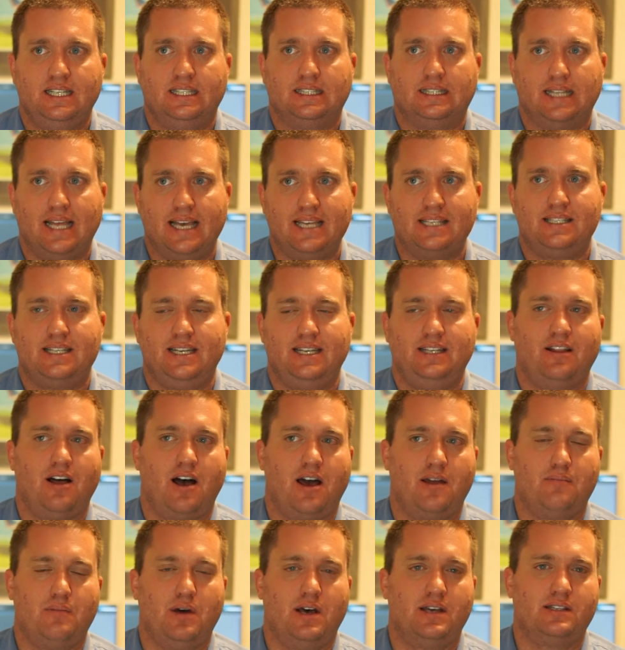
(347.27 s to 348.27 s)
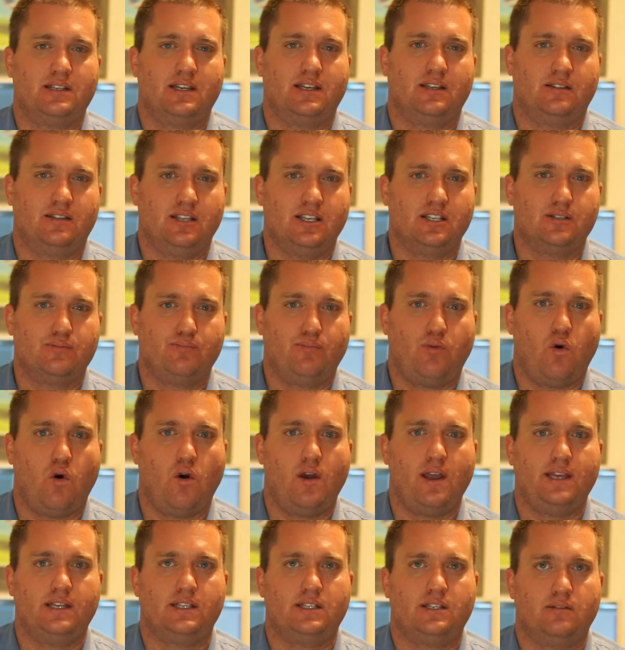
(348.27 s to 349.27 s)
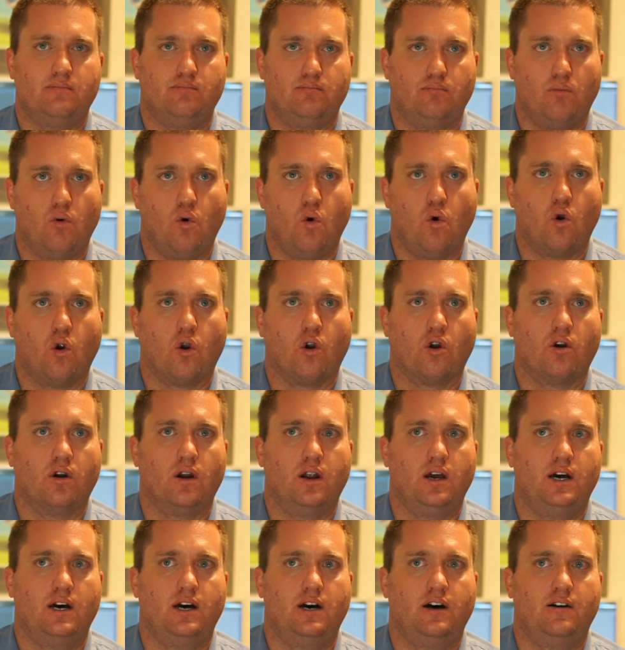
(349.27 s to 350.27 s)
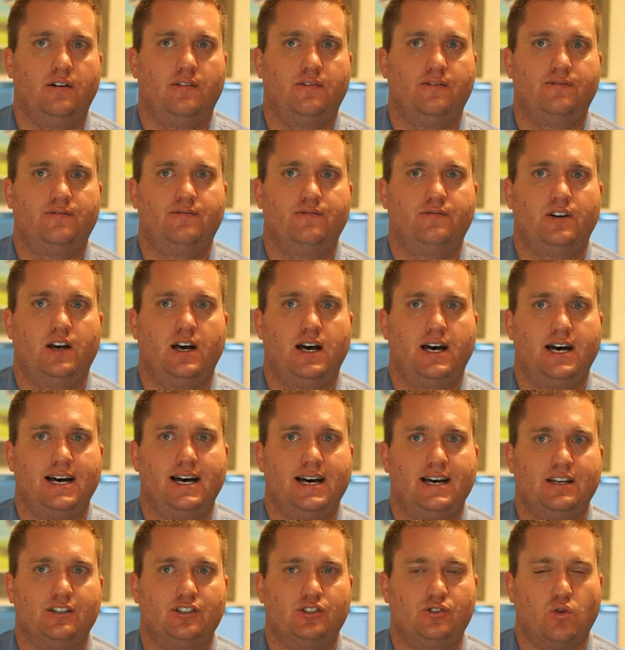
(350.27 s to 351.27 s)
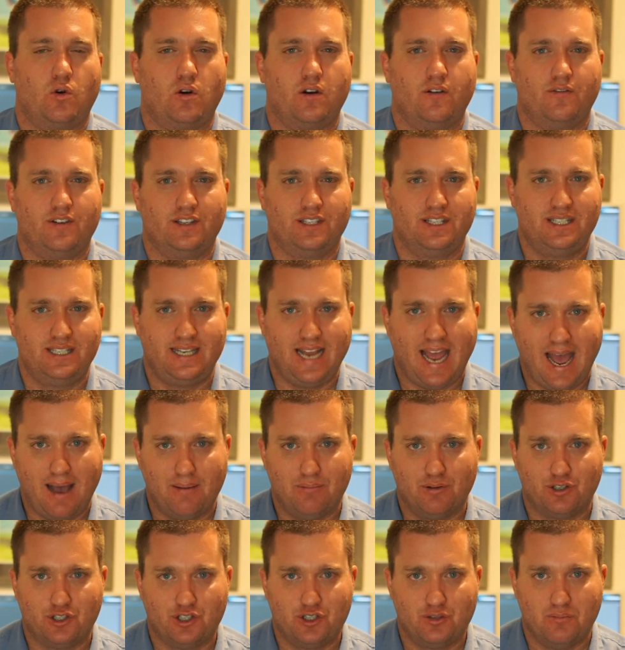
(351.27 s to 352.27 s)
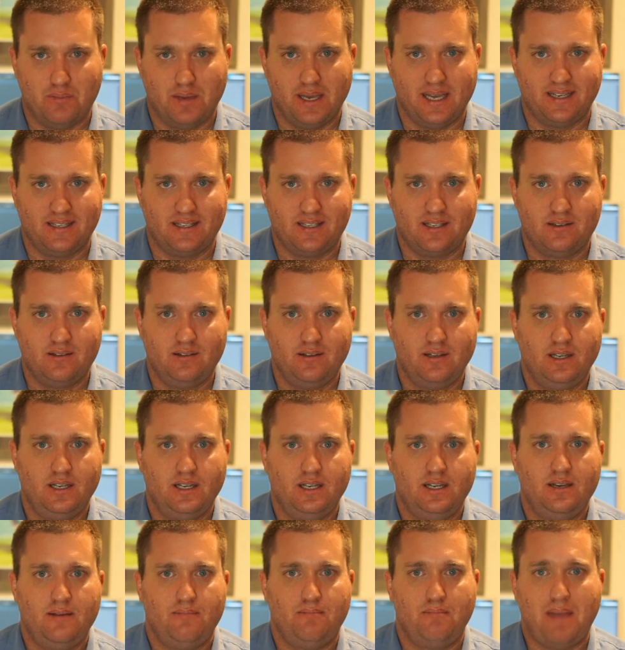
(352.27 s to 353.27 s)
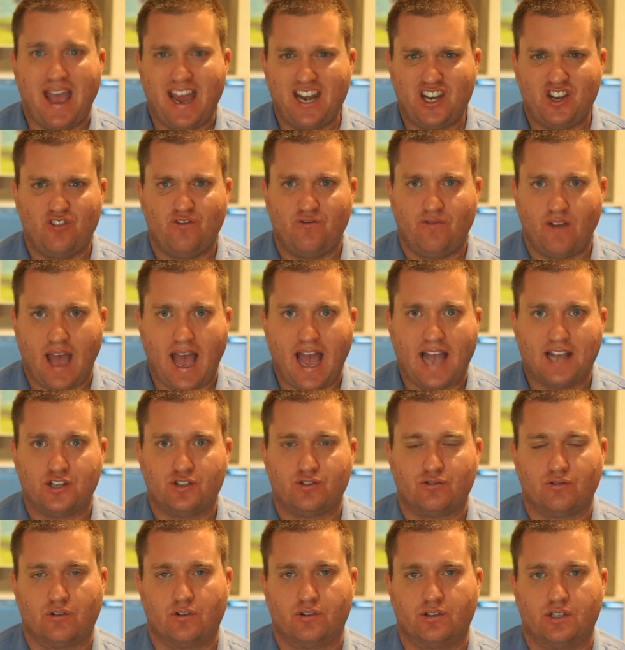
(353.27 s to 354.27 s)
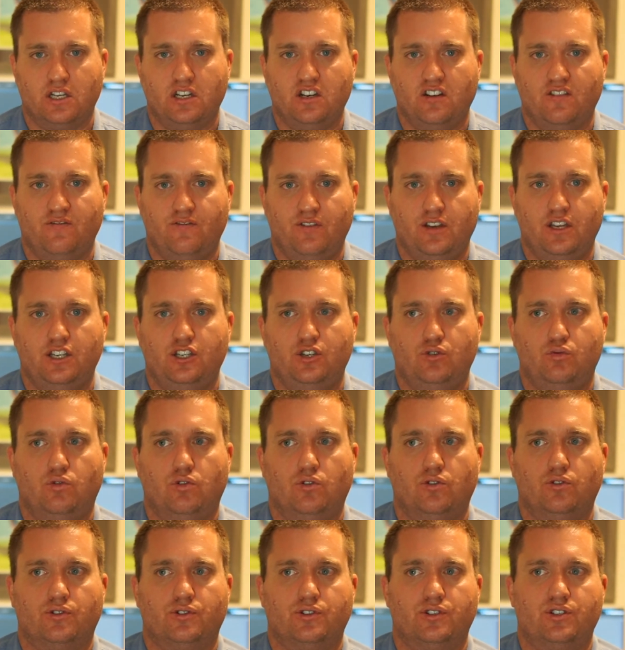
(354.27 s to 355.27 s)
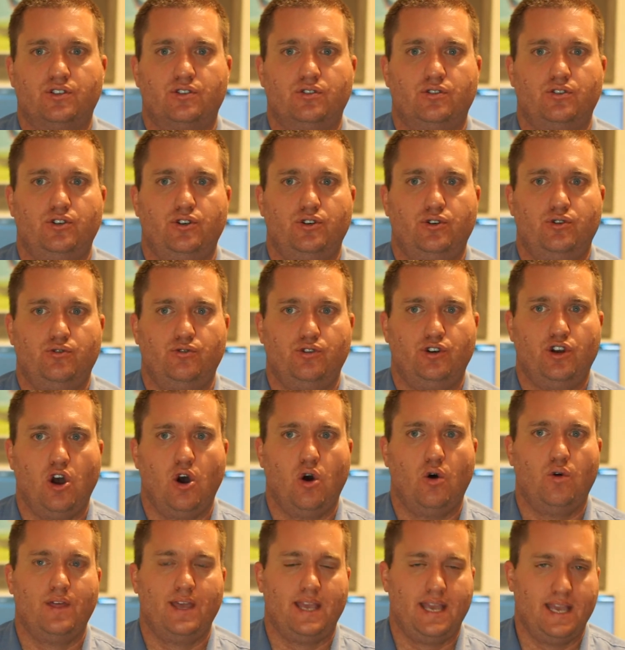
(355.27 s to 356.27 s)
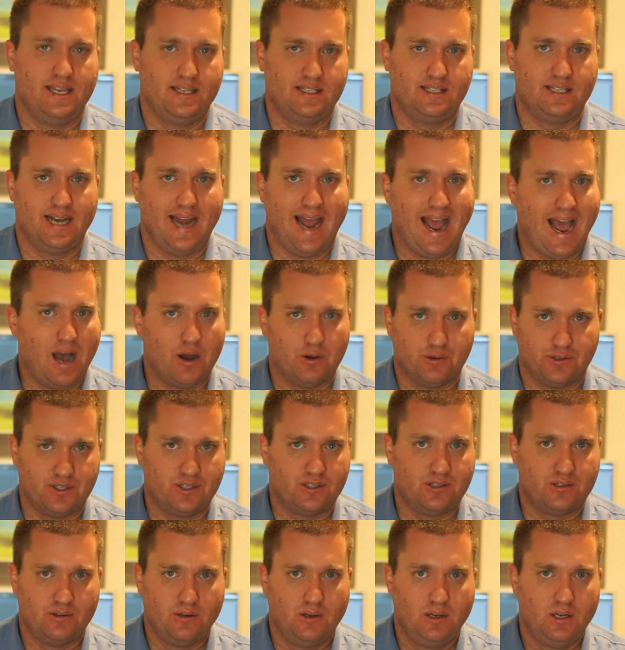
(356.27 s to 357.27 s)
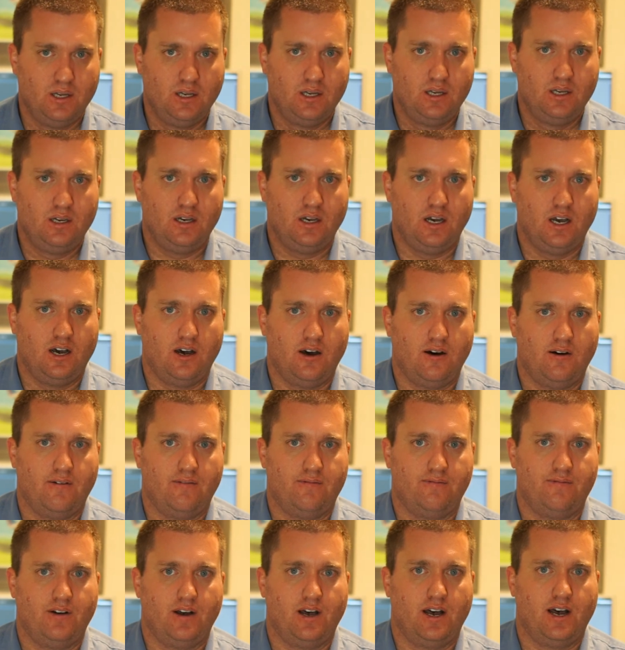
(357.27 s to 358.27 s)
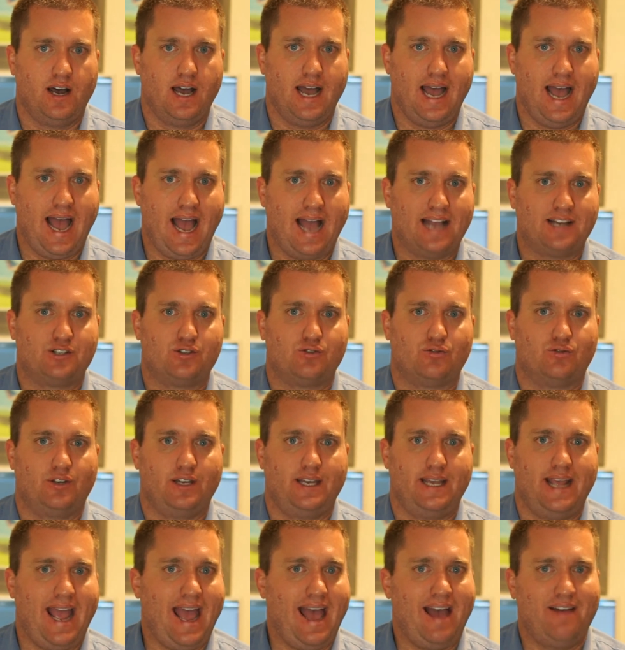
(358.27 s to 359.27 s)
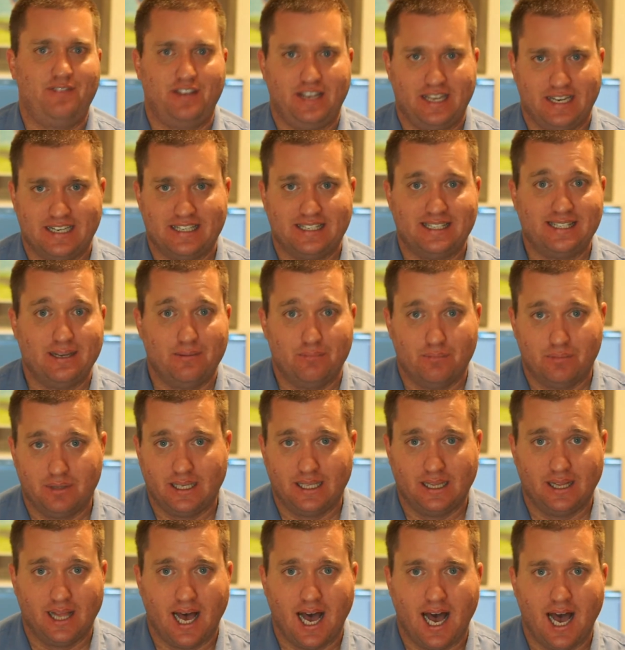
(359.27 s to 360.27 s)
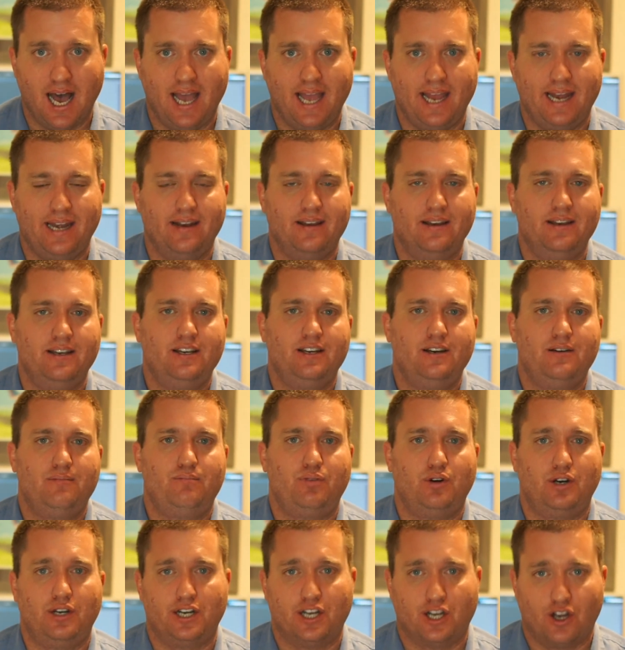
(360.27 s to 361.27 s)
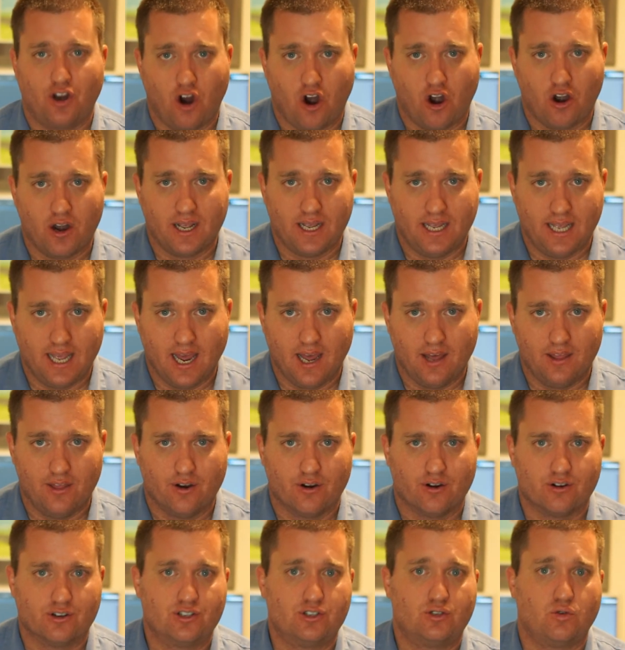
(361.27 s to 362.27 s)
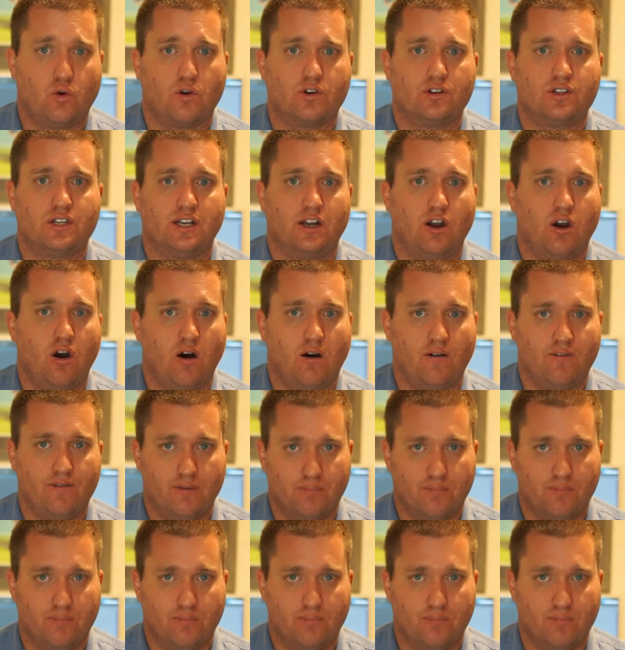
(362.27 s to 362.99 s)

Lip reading: Less Elon Musk at this point, more of sort of establishment manufacturers, individuals who know the ins and outs of actually having an assembly line, putting a car together, sourcing all of